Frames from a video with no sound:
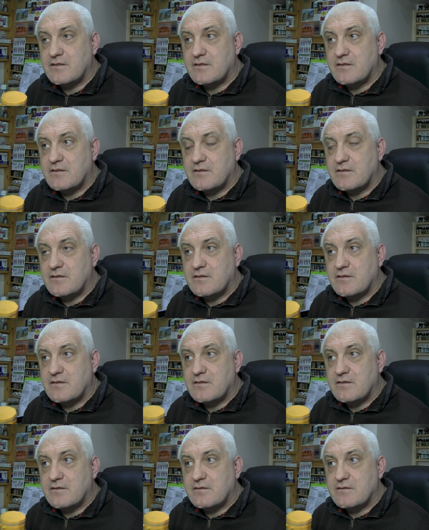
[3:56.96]

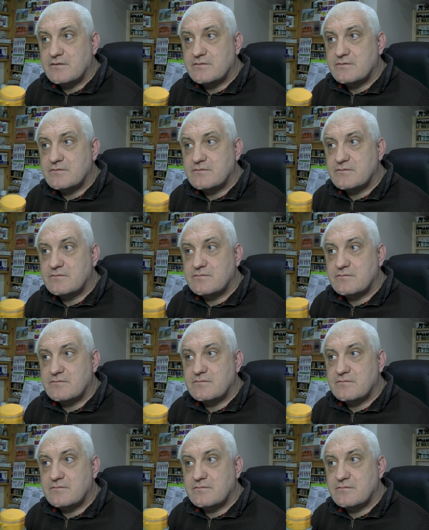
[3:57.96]

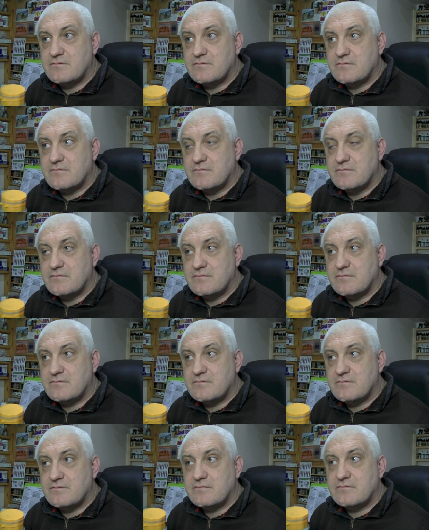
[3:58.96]

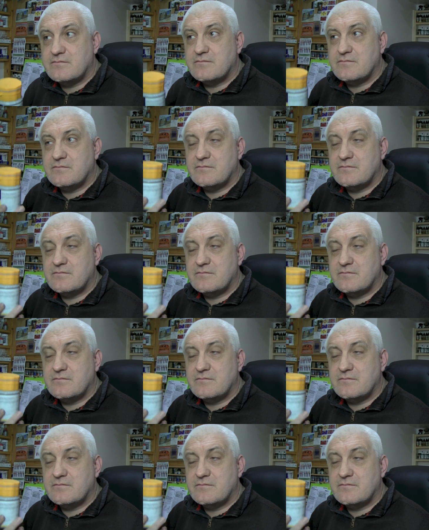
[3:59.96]
No one is speaking in this clip.